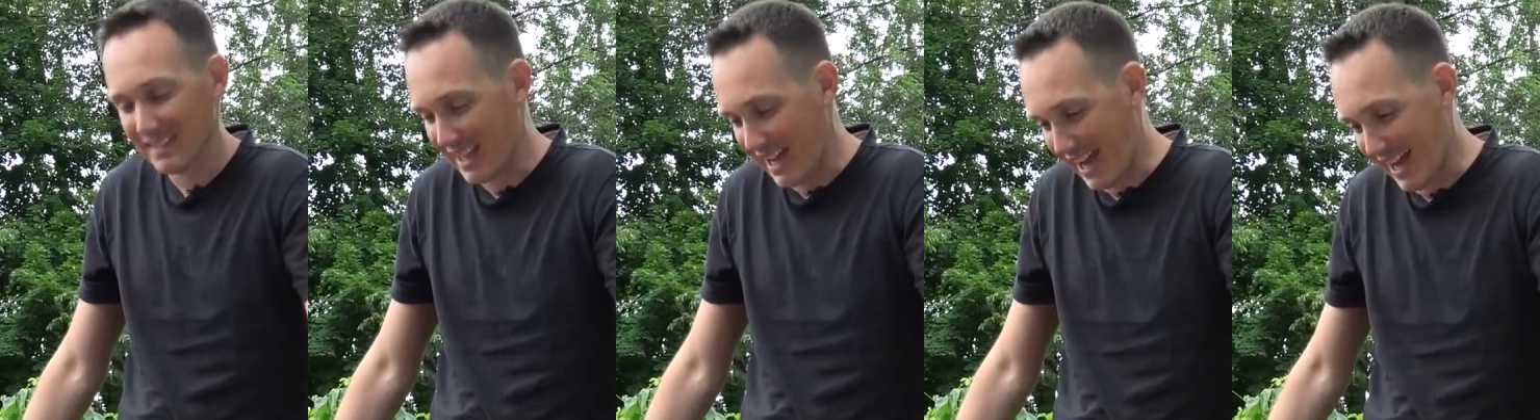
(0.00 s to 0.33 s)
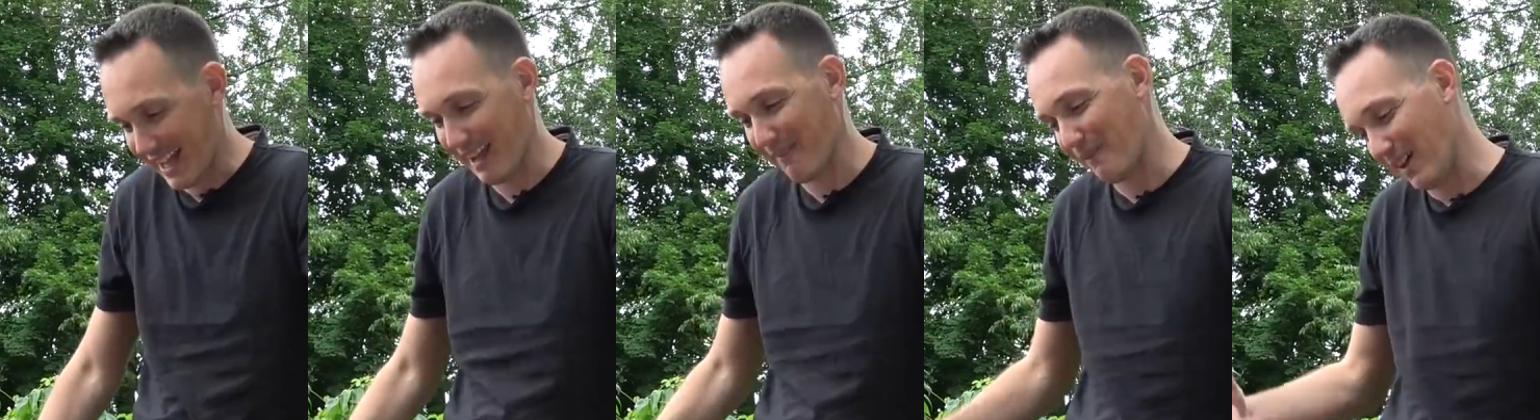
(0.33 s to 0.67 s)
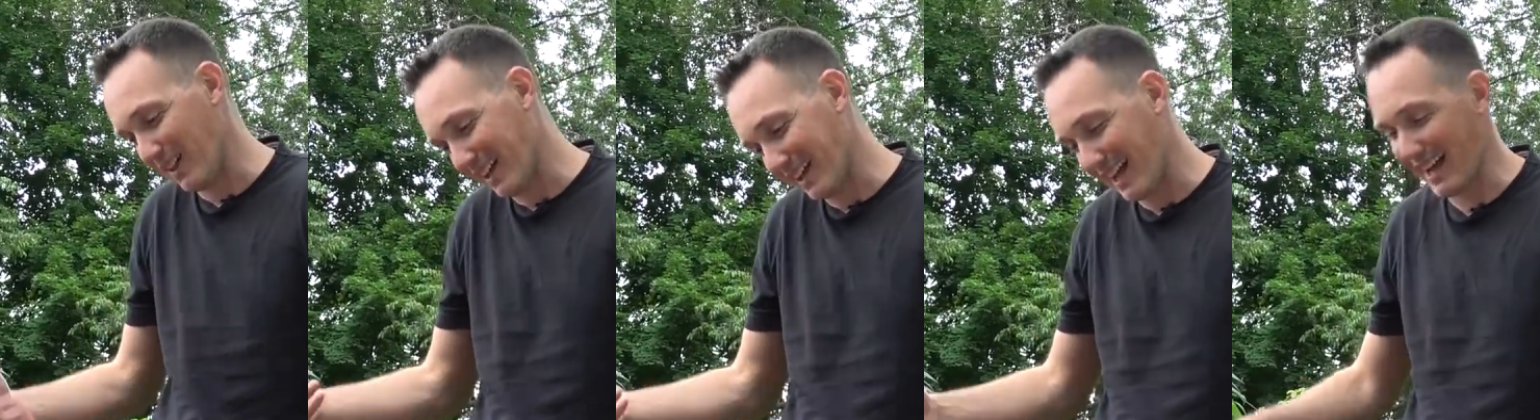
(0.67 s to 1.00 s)
And I
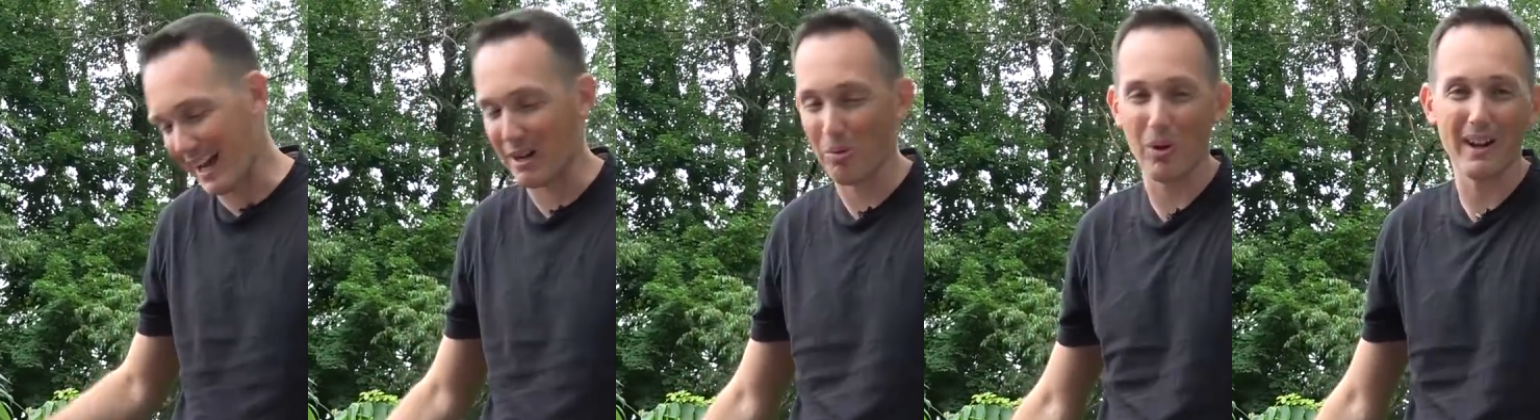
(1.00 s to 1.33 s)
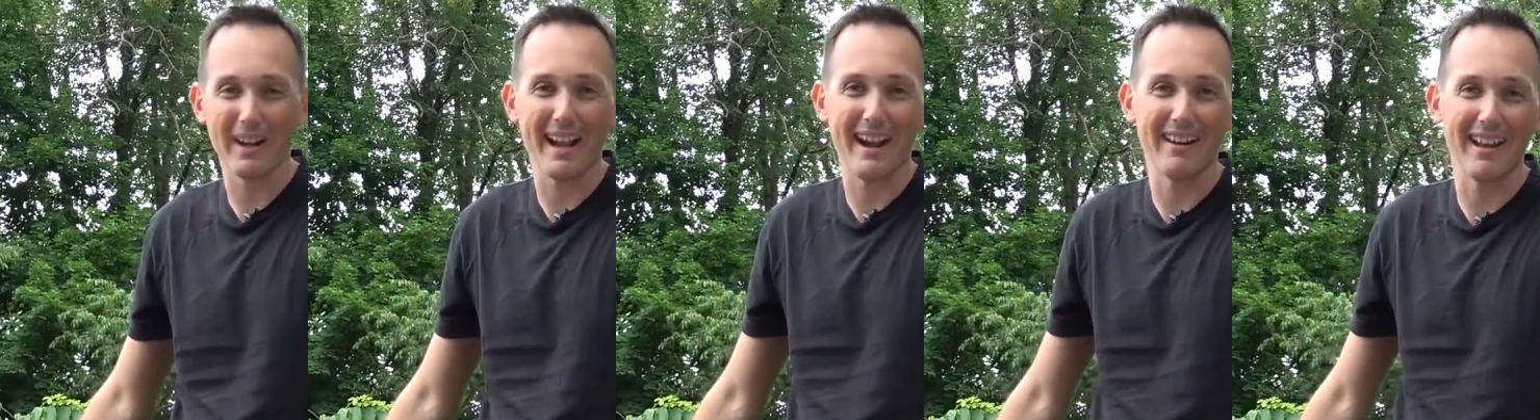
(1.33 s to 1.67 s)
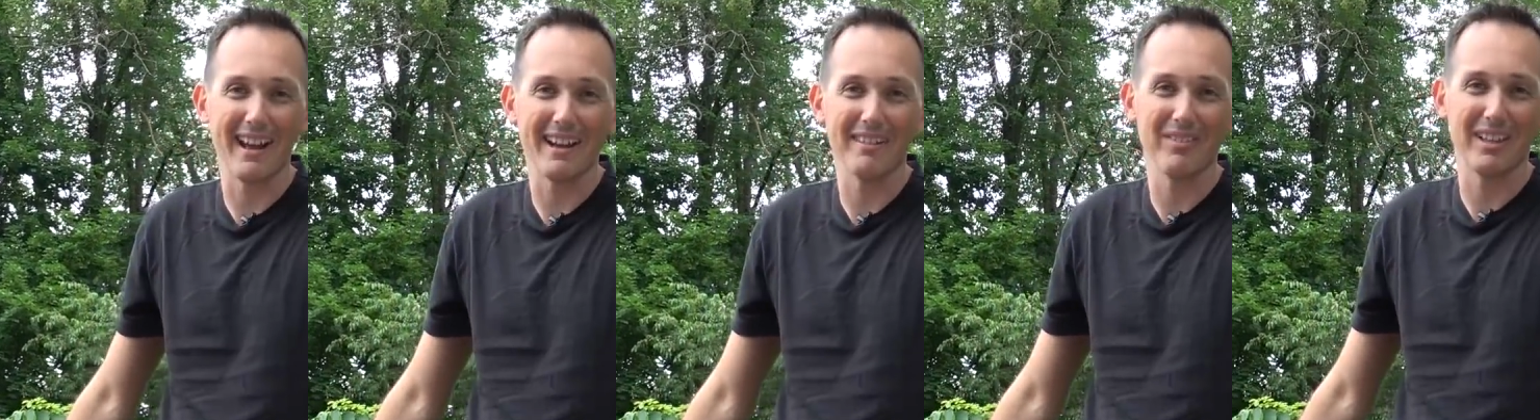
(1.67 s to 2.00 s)
felt like I got a workout
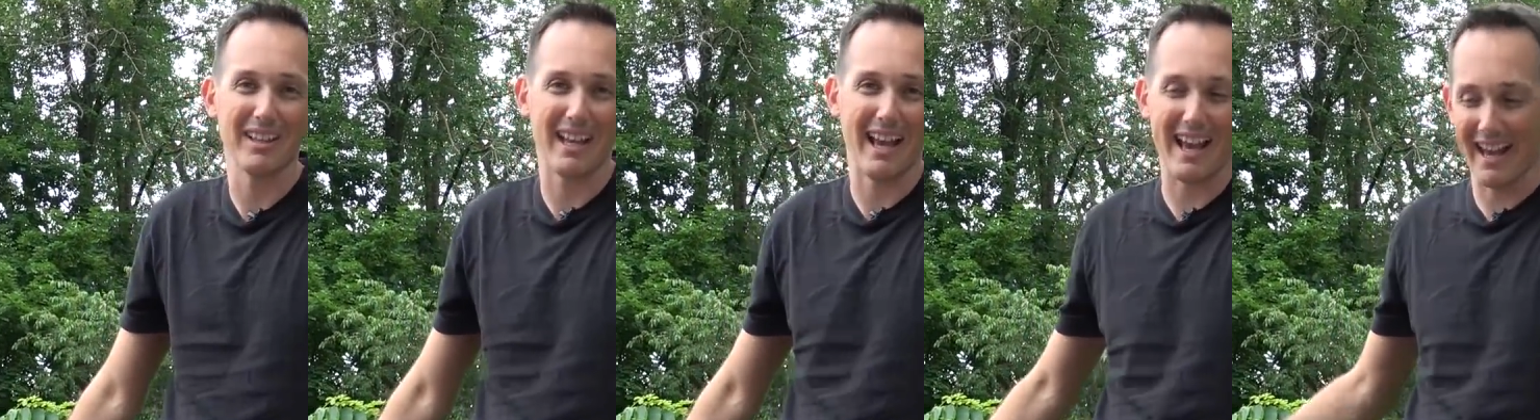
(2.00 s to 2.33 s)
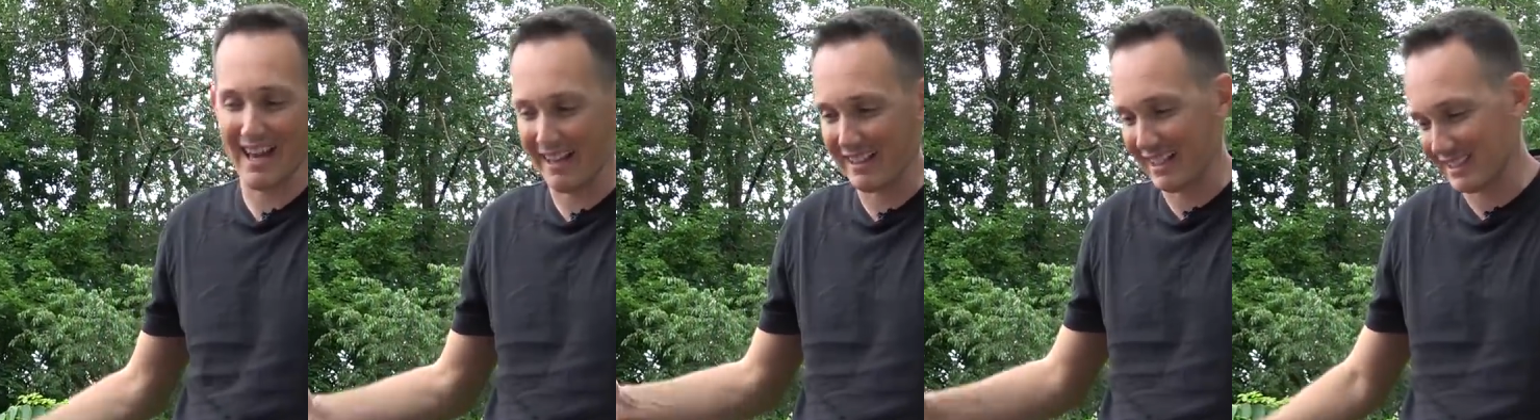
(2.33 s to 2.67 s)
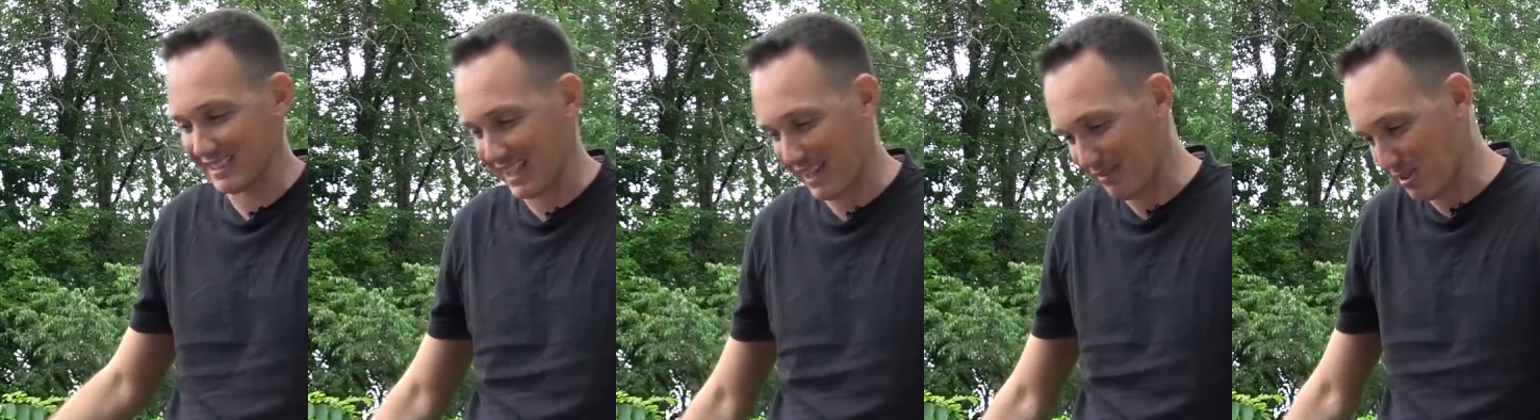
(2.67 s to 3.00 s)
out of it and I
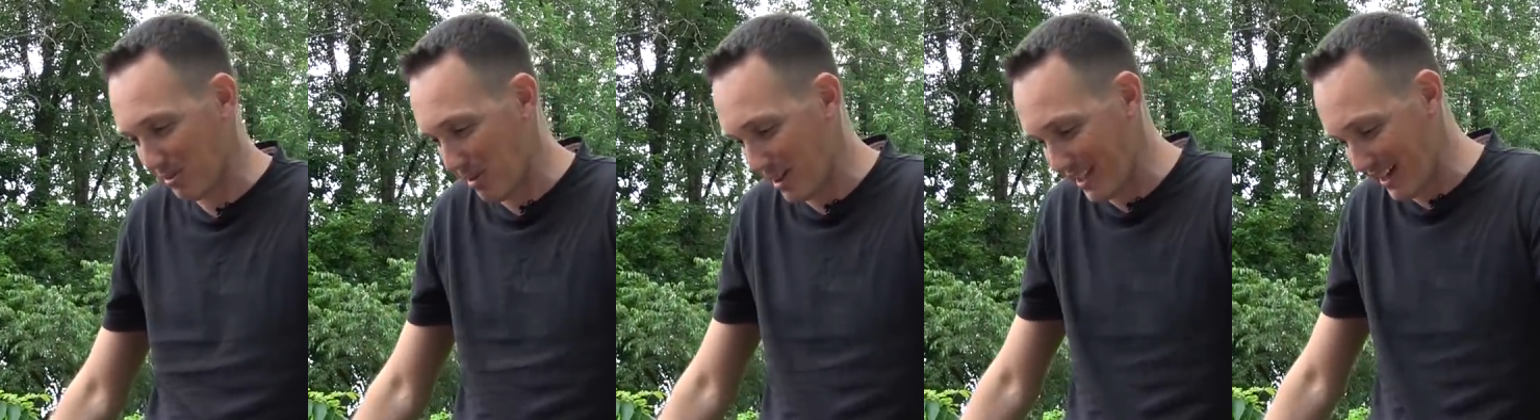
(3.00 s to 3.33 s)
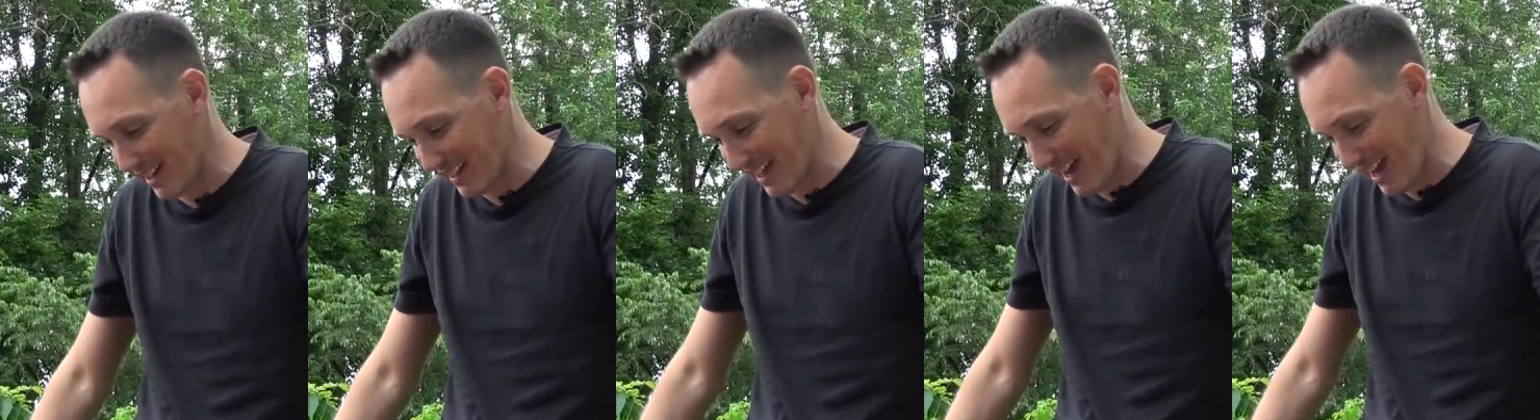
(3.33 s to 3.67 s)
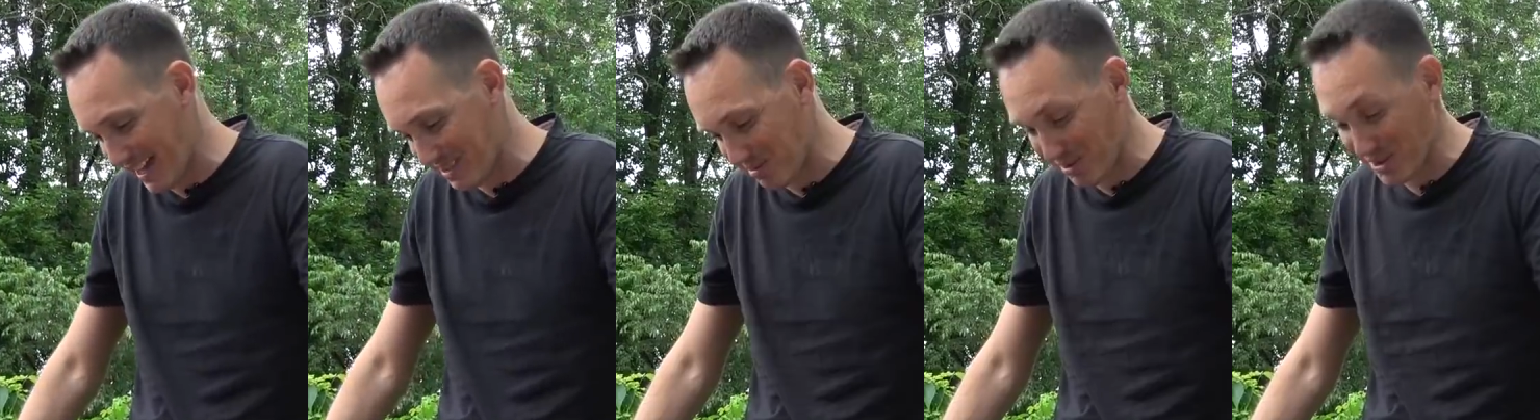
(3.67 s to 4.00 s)
saved some money on
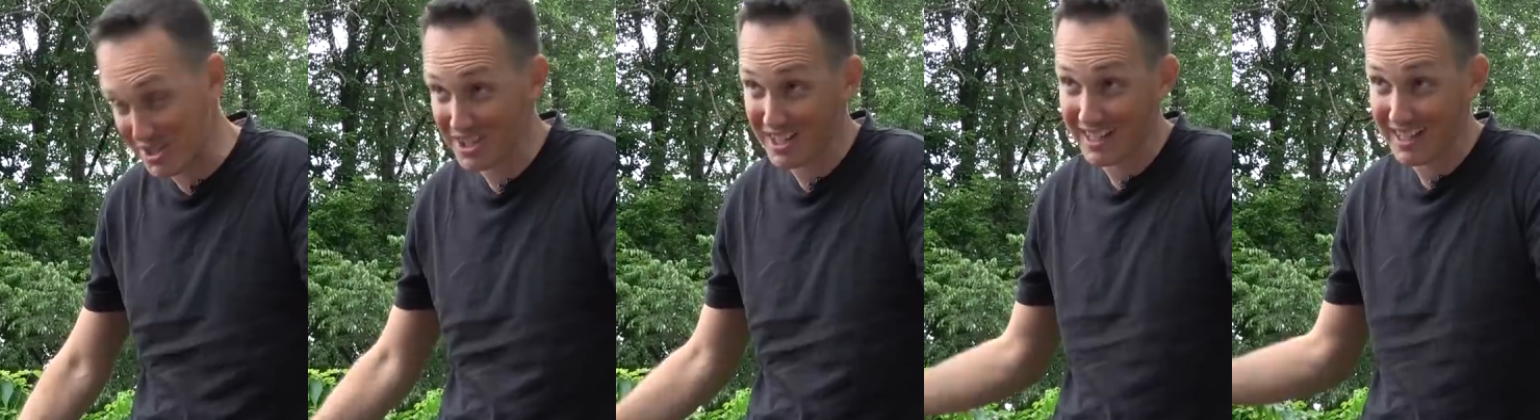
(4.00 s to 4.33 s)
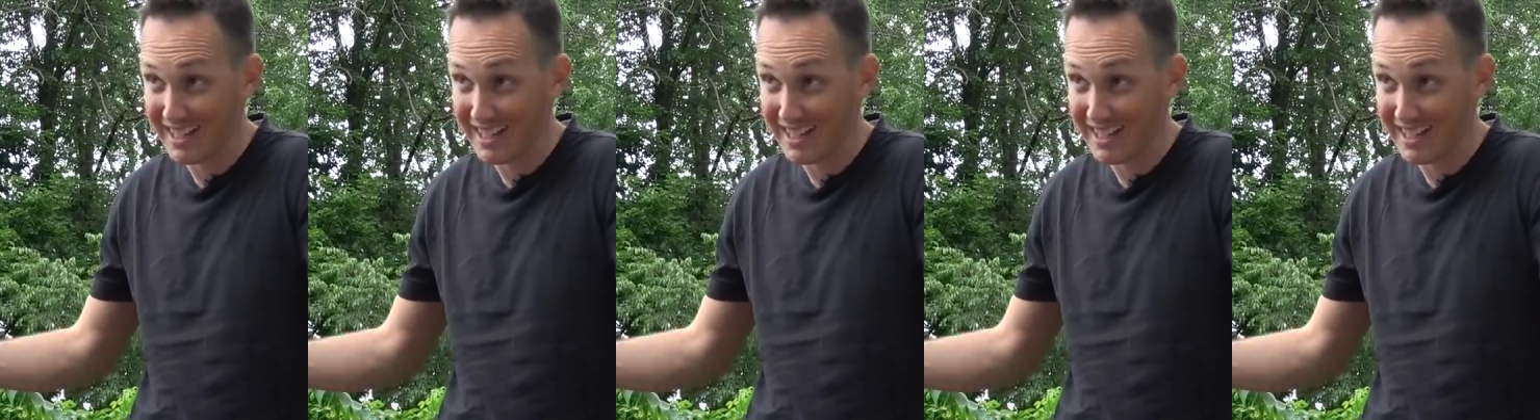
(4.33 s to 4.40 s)
gas, which